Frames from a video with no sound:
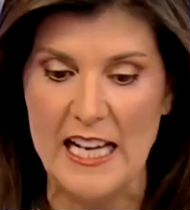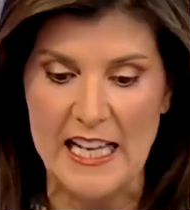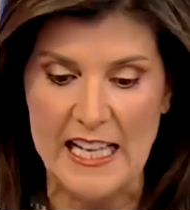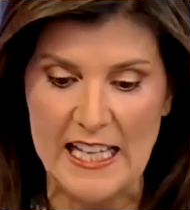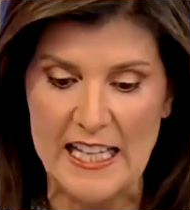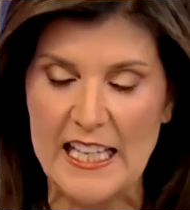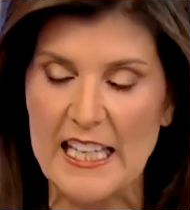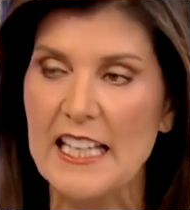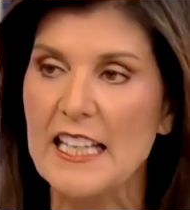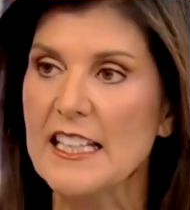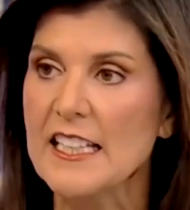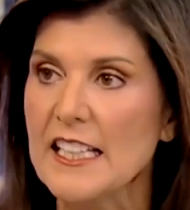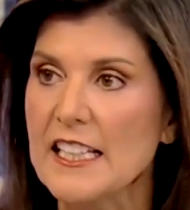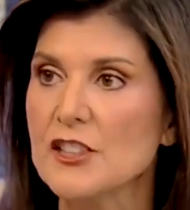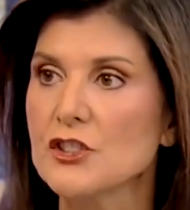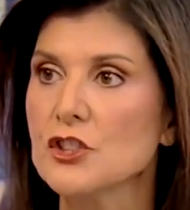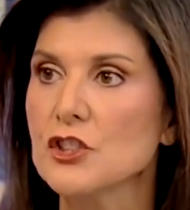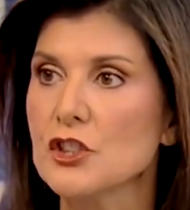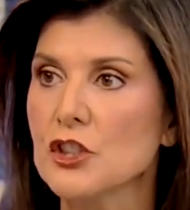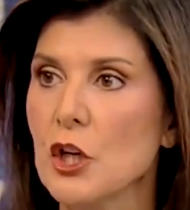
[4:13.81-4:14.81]
He
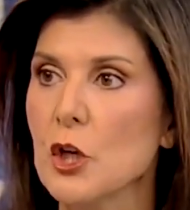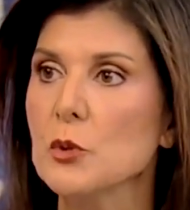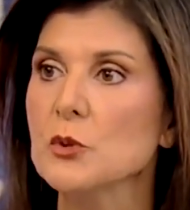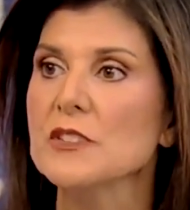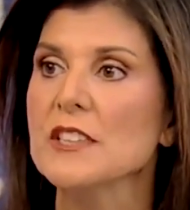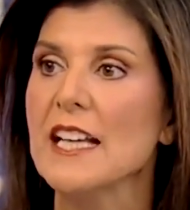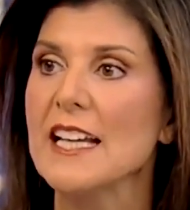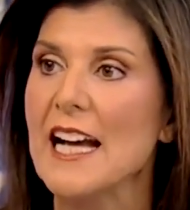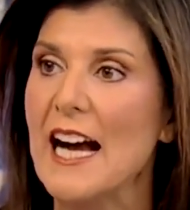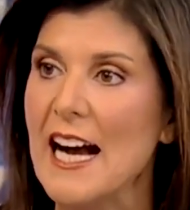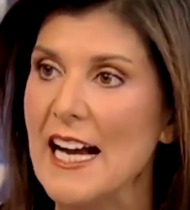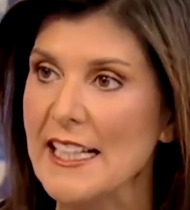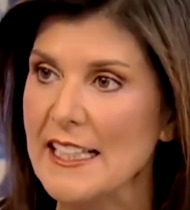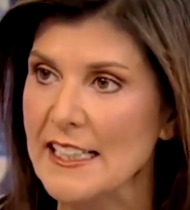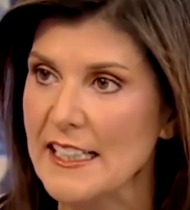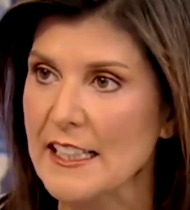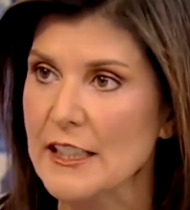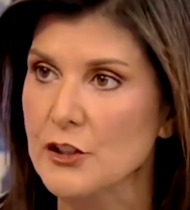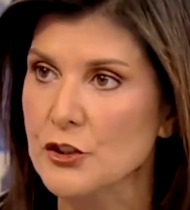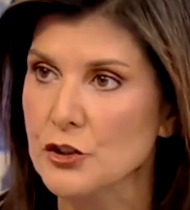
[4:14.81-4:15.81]
needs to go say, I
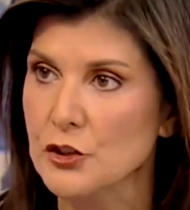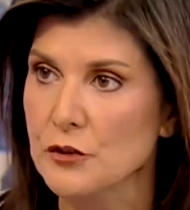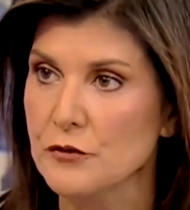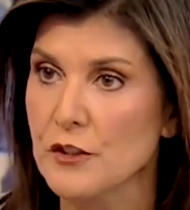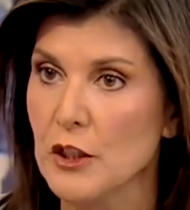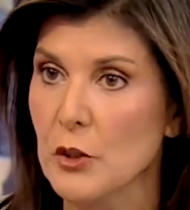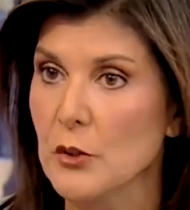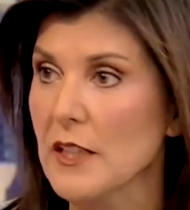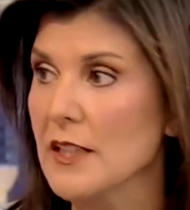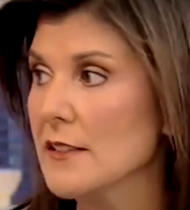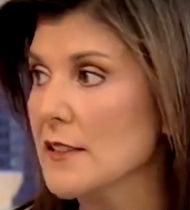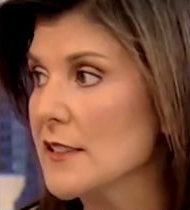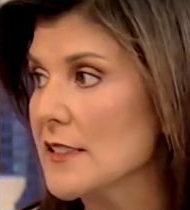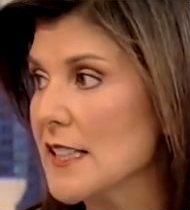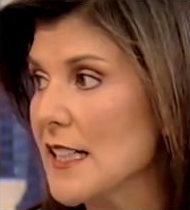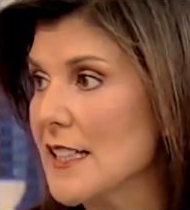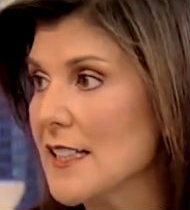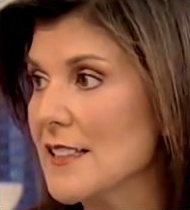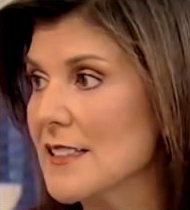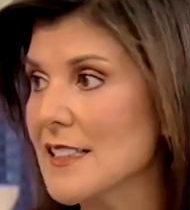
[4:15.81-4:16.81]
need your vote. And the
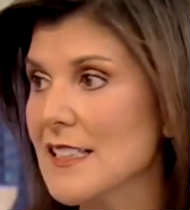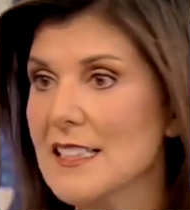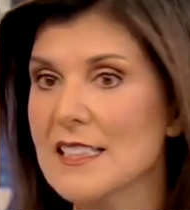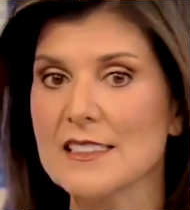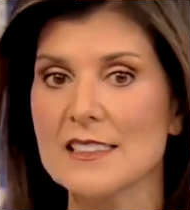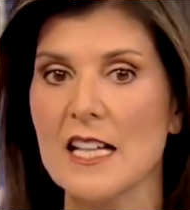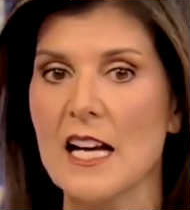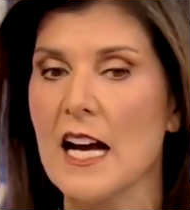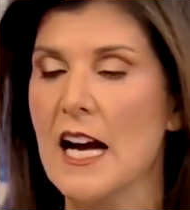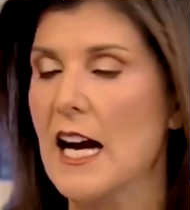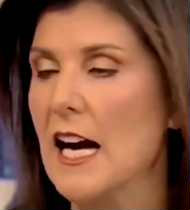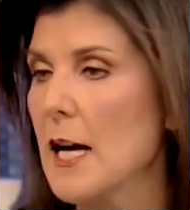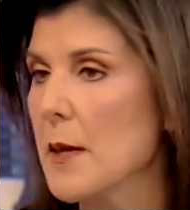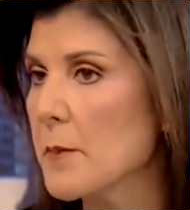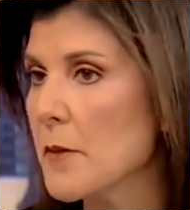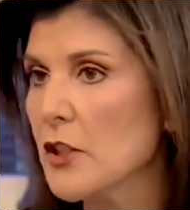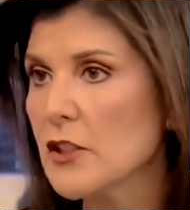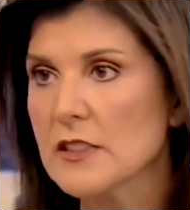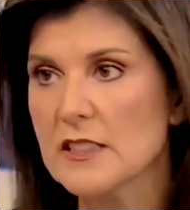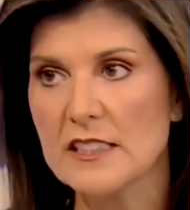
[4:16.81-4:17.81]
second thing is, I'm
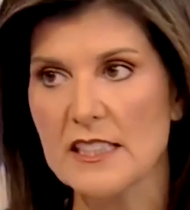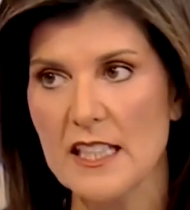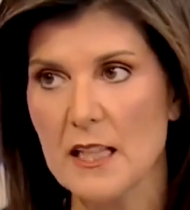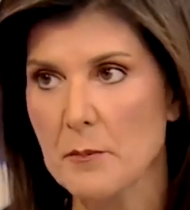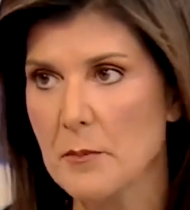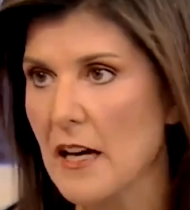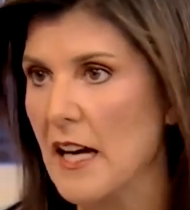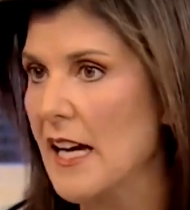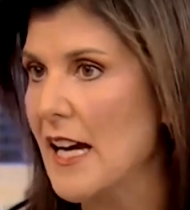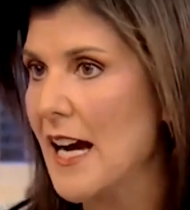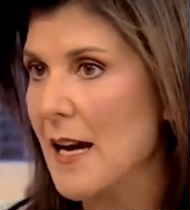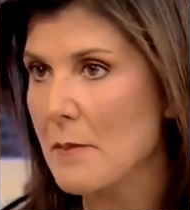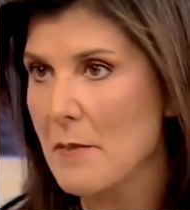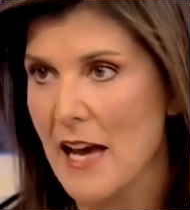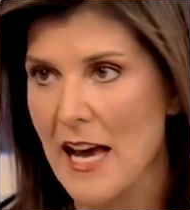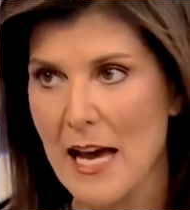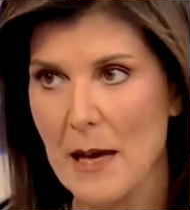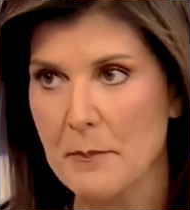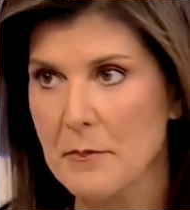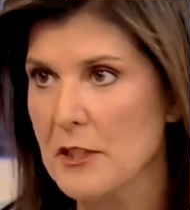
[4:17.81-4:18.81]
on standby. I'm
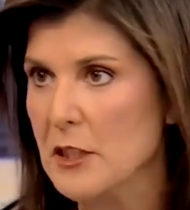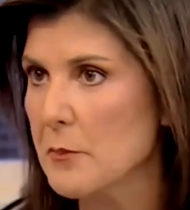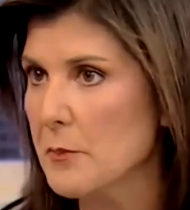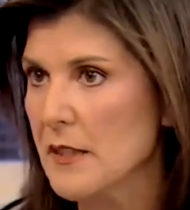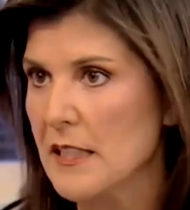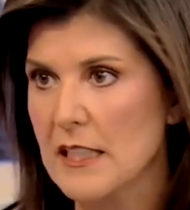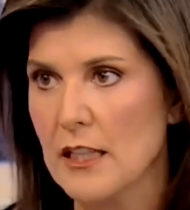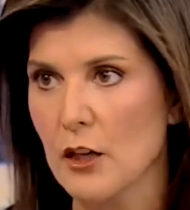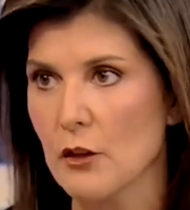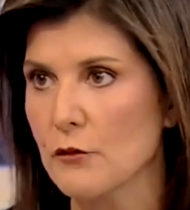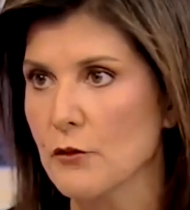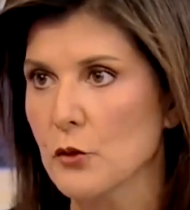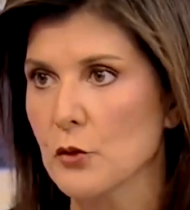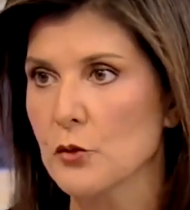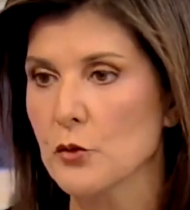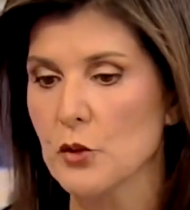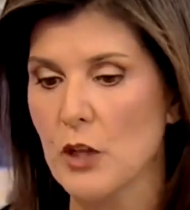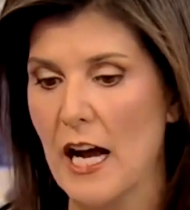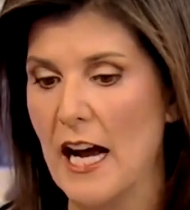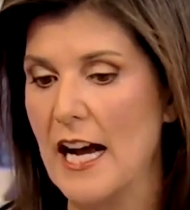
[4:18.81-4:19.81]
happy to be
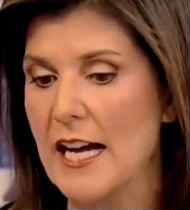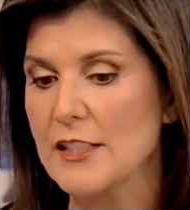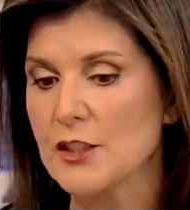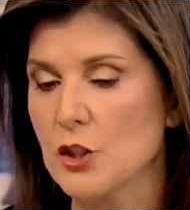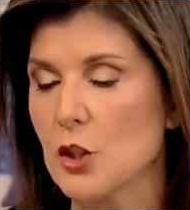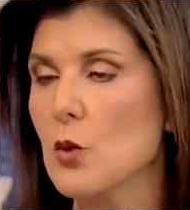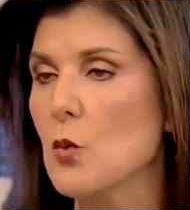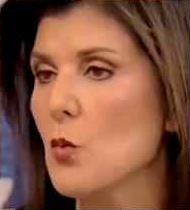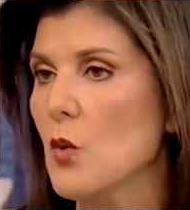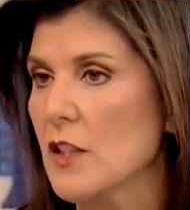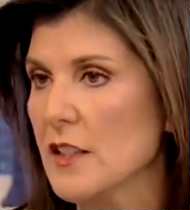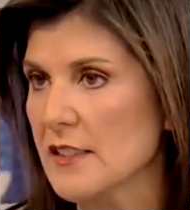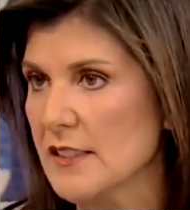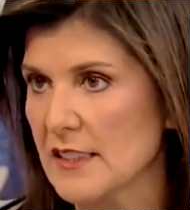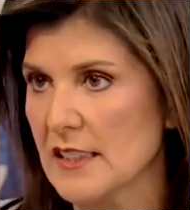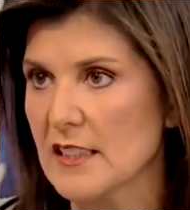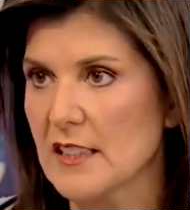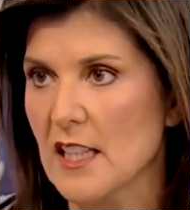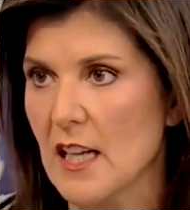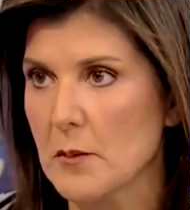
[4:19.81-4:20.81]
helpful. I don't want to
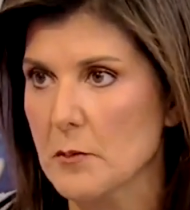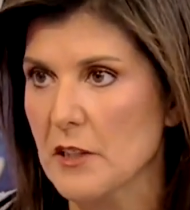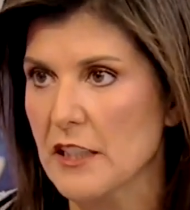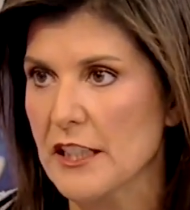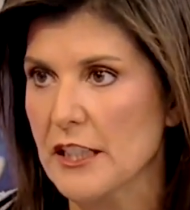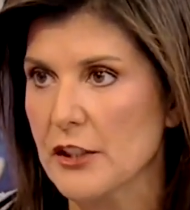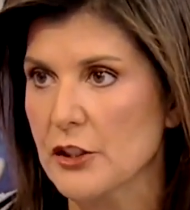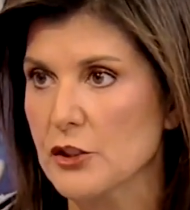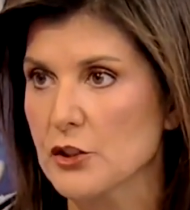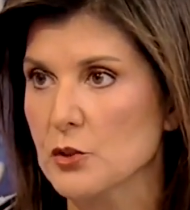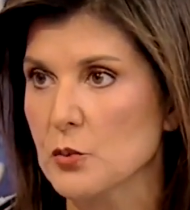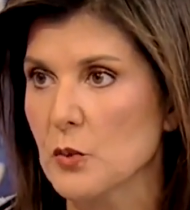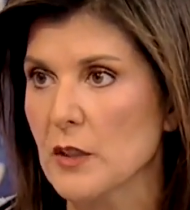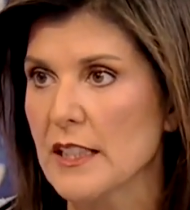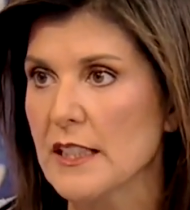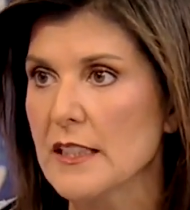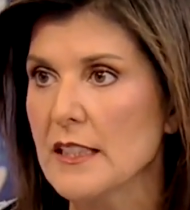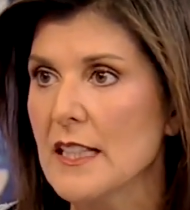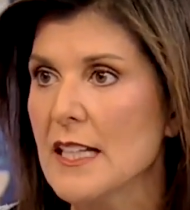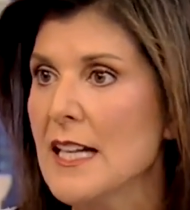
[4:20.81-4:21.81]
see Kamala Harris
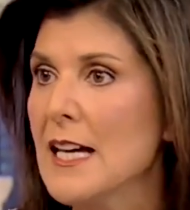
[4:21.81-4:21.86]
win.